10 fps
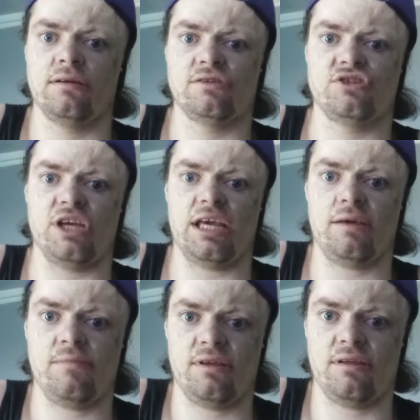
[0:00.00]

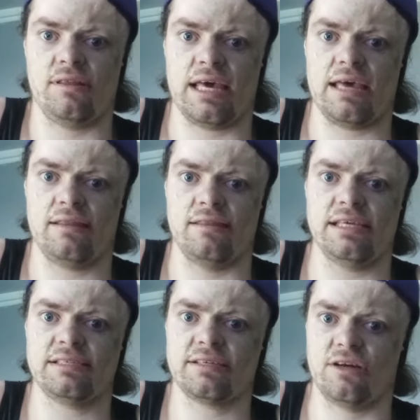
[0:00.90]
Shame that
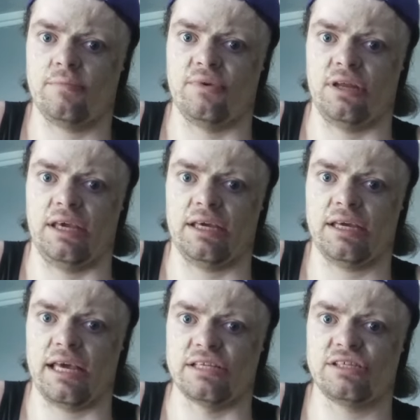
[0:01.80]
this
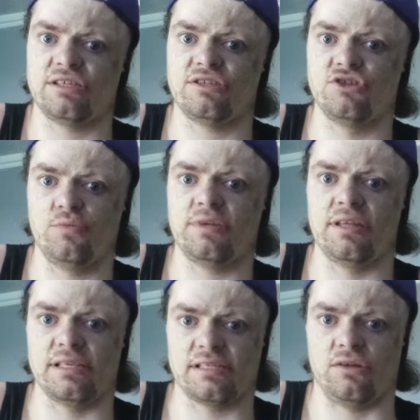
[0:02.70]
company has
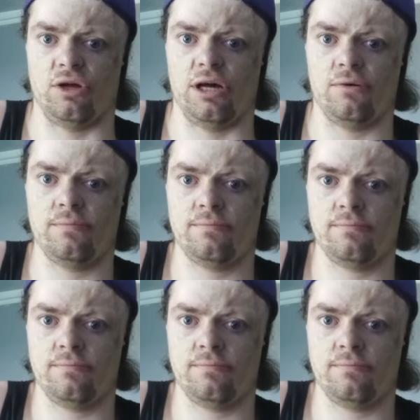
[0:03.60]
stooped this low.